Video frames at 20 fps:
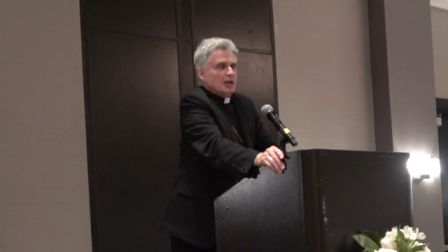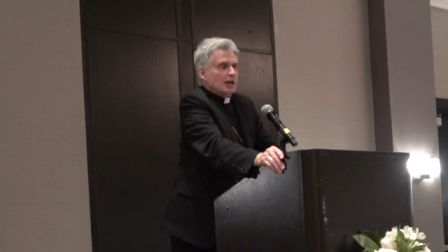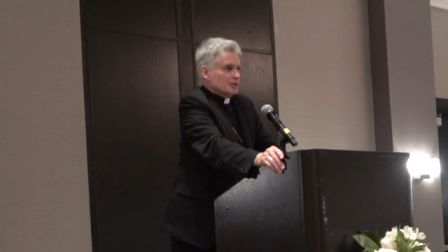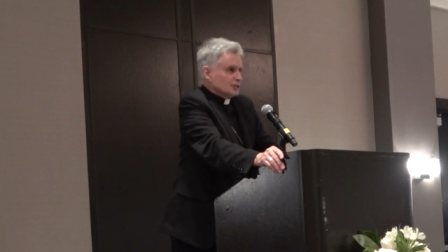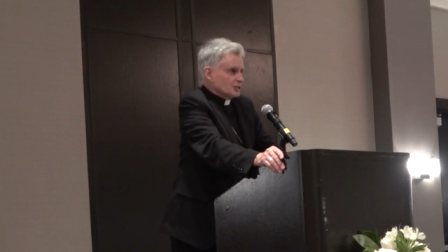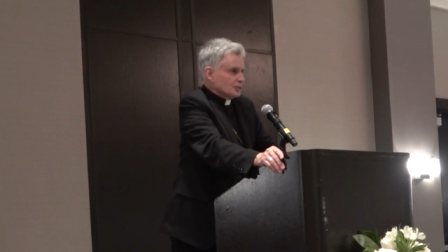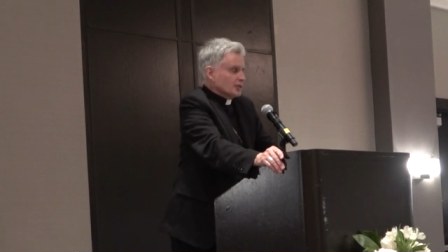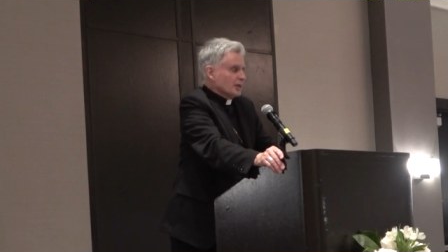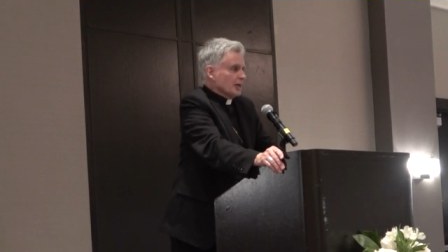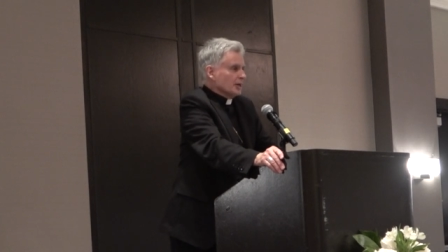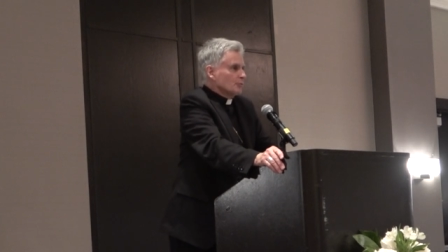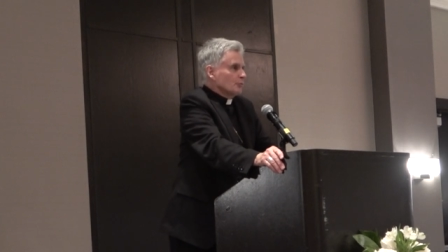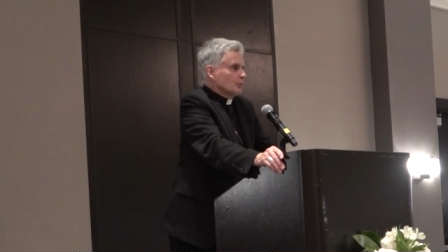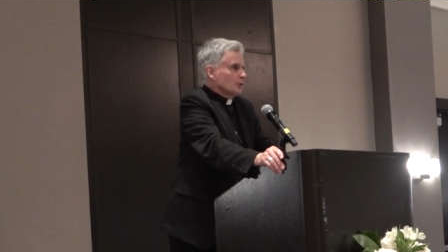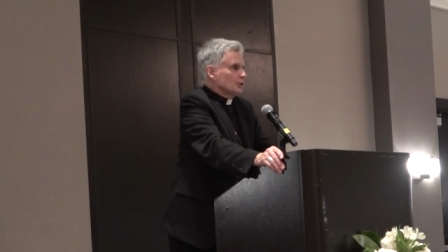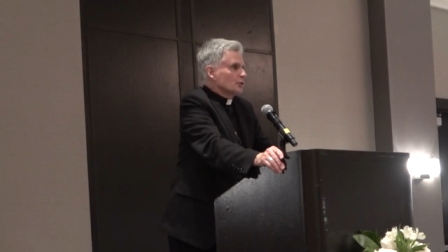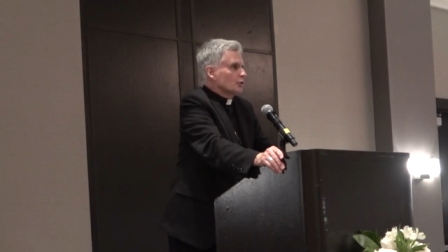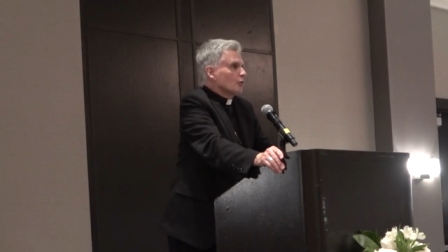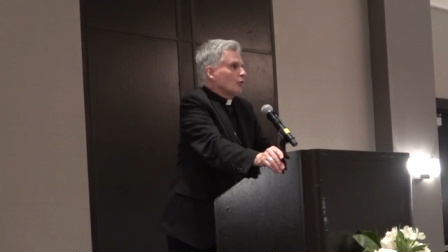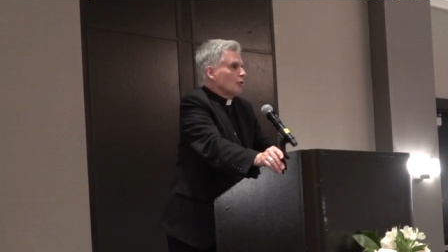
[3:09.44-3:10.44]
That said,
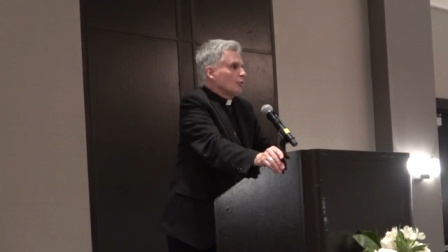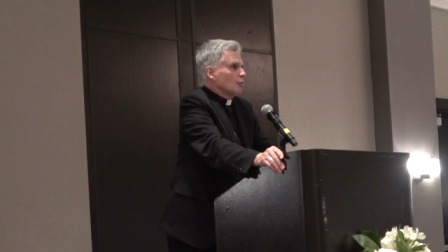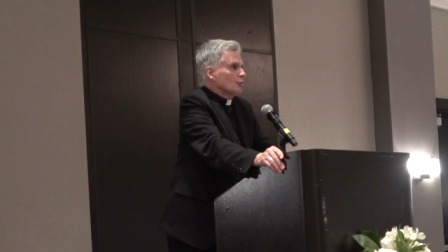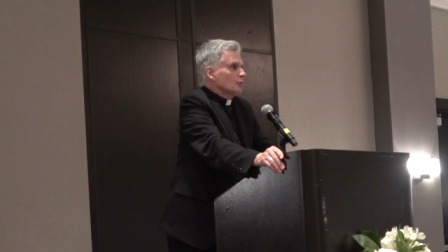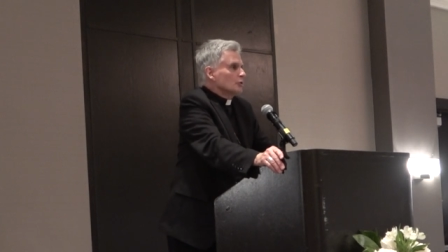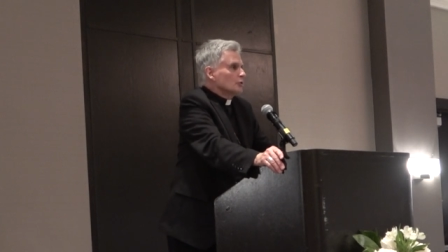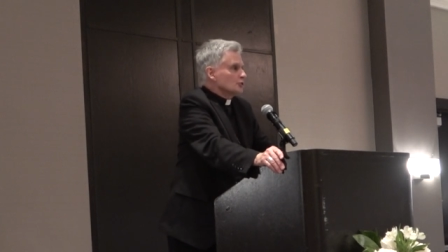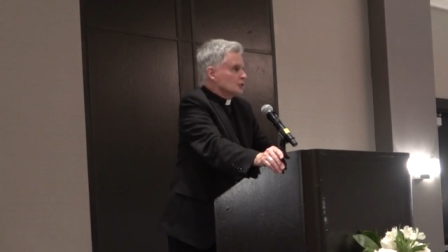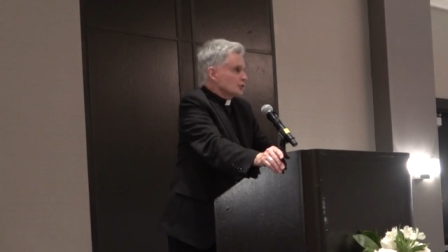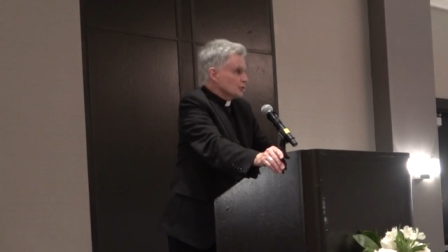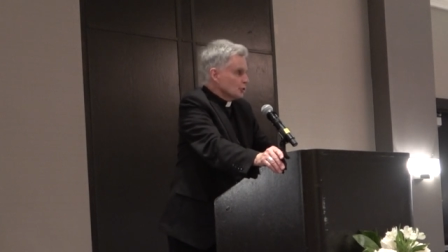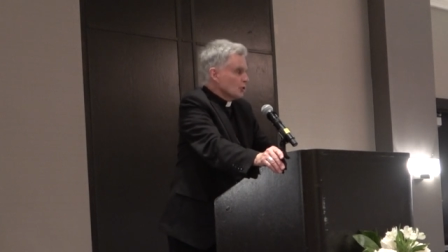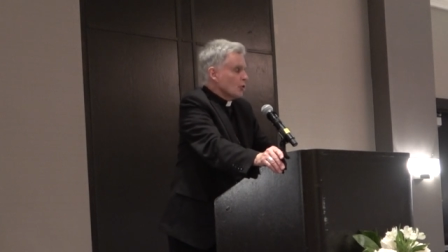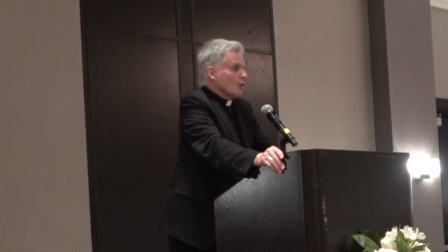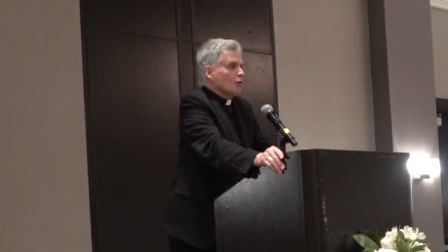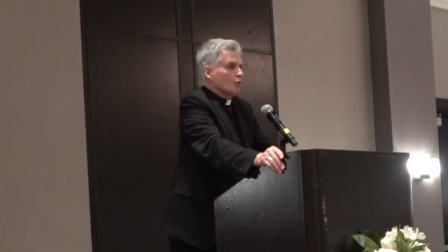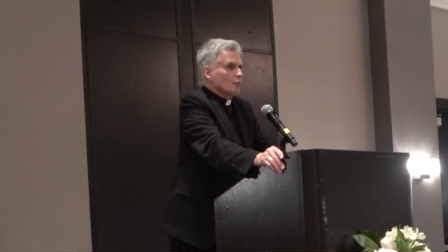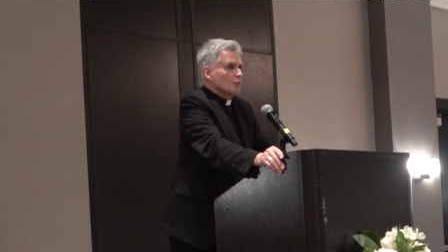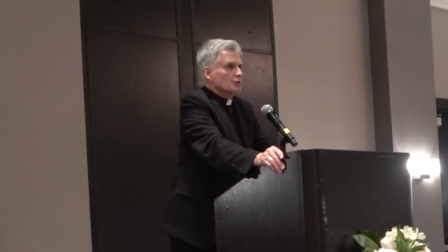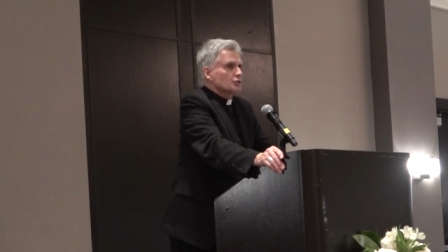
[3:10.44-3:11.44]
we could always, should
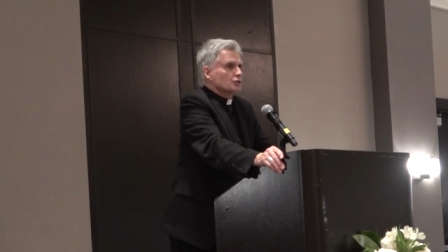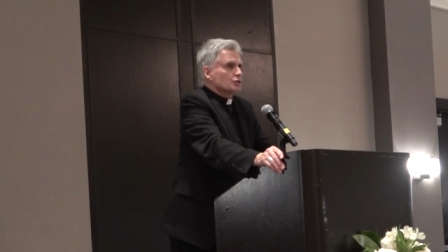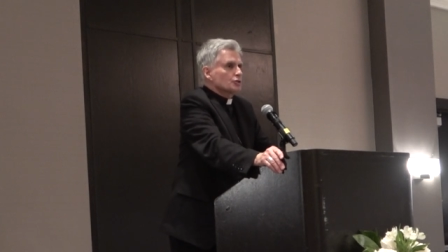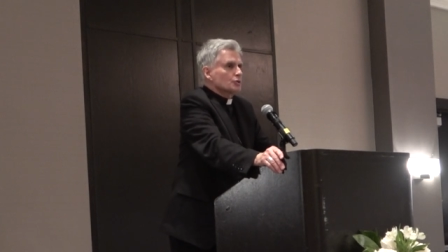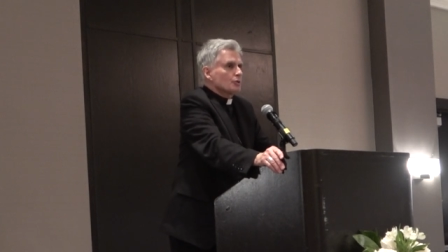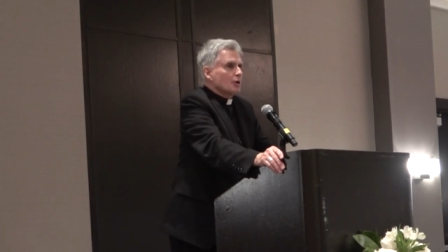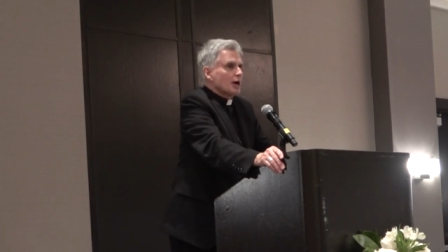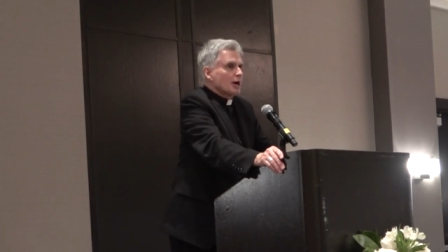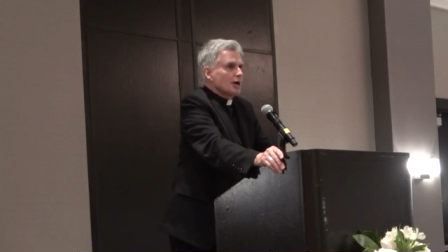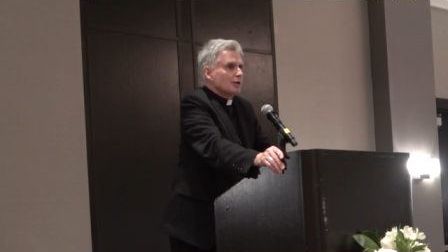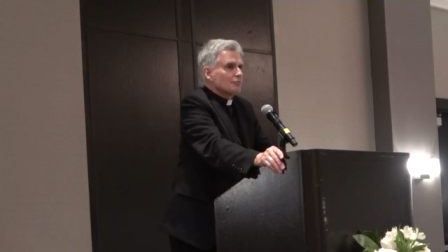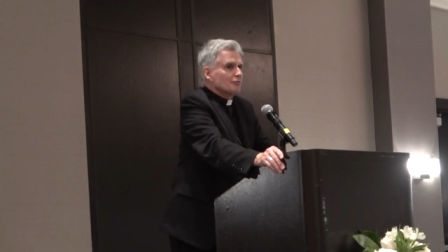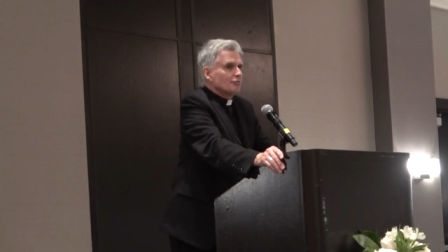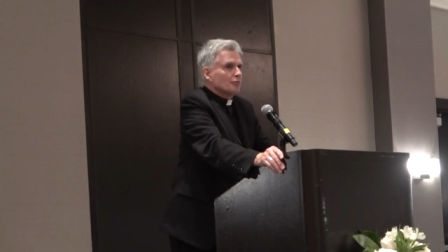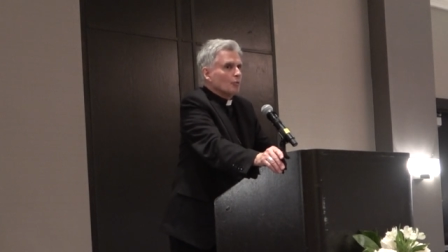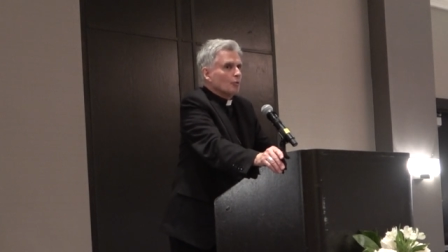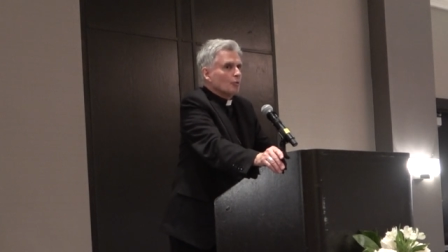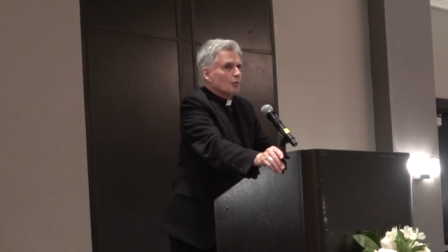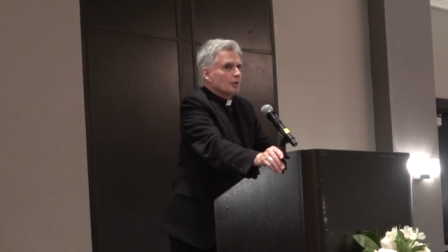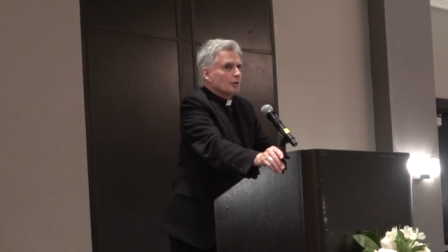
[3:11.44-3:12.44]
always strive
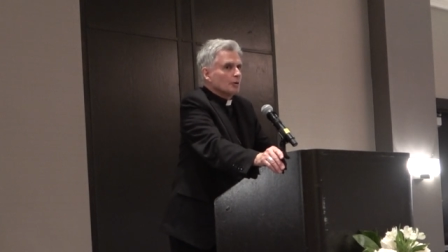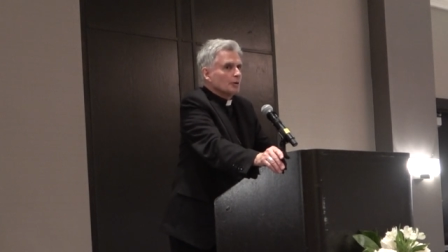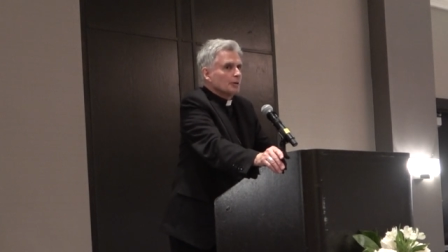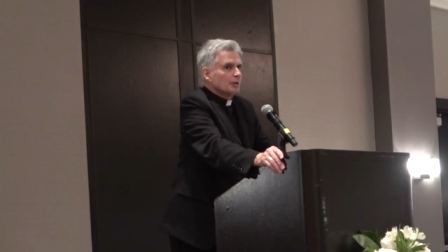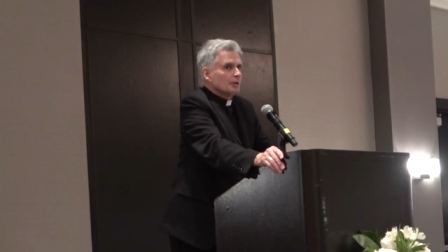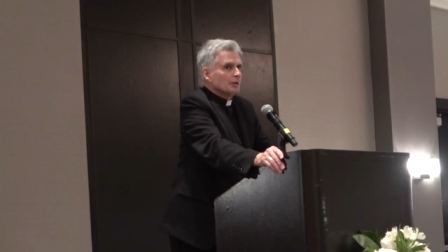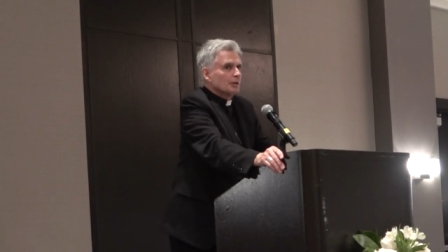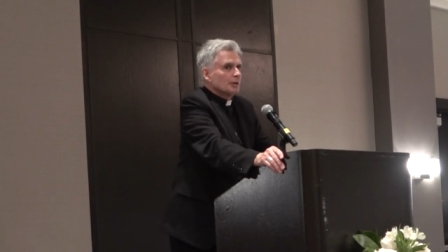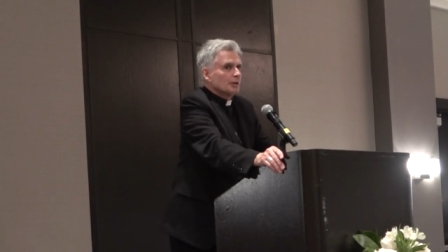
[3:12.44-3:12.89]
for